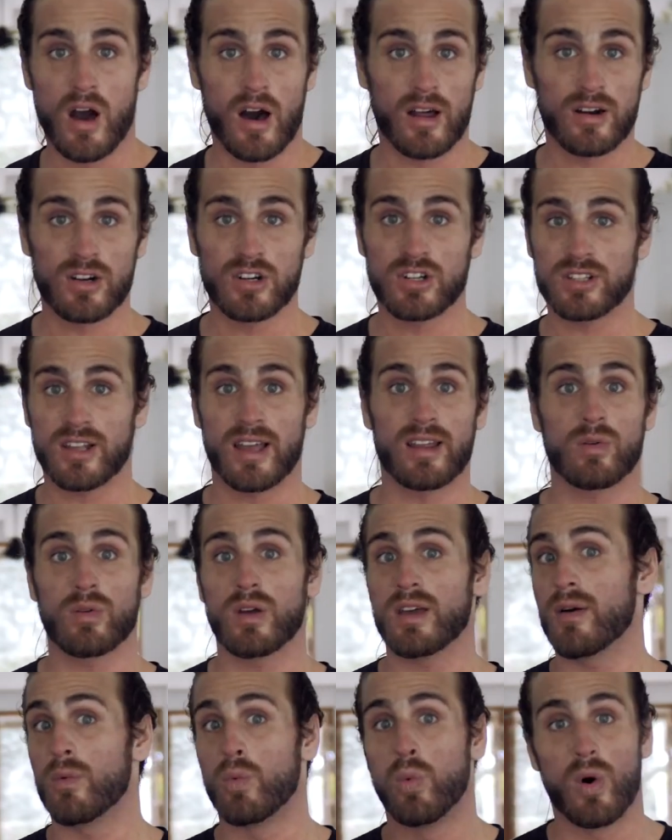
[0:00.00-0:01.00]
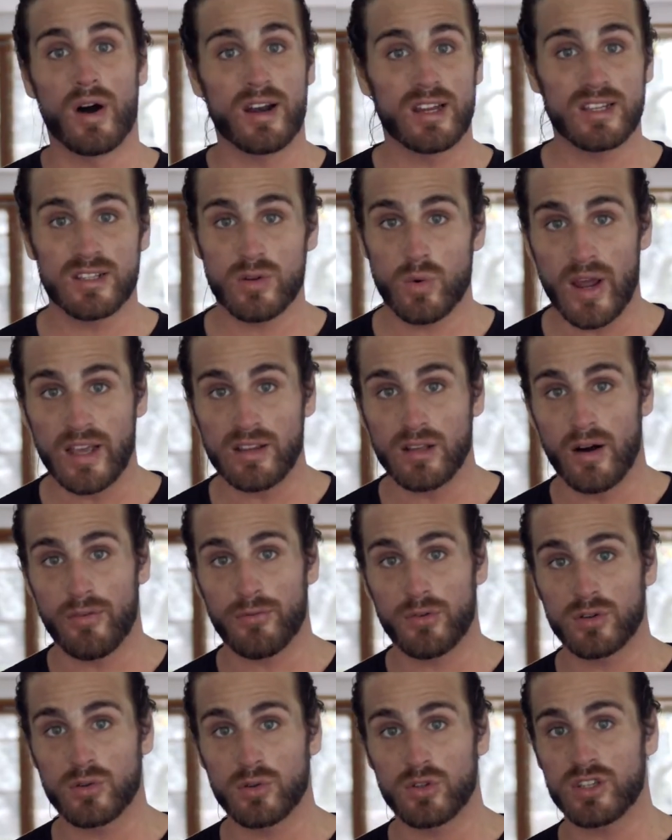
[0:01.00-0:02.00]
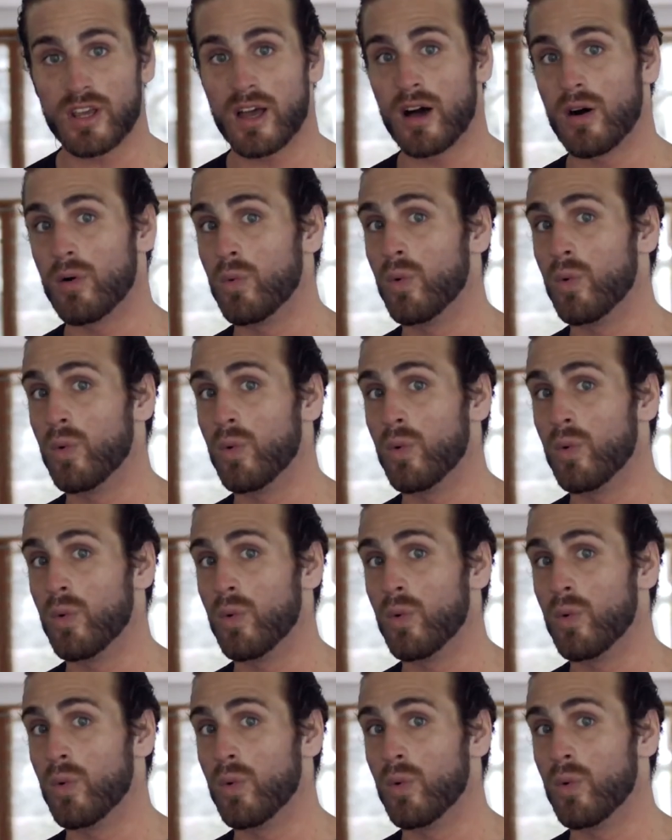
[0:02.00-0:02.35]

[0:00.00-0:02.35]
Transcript: understand what is the right offer to sell,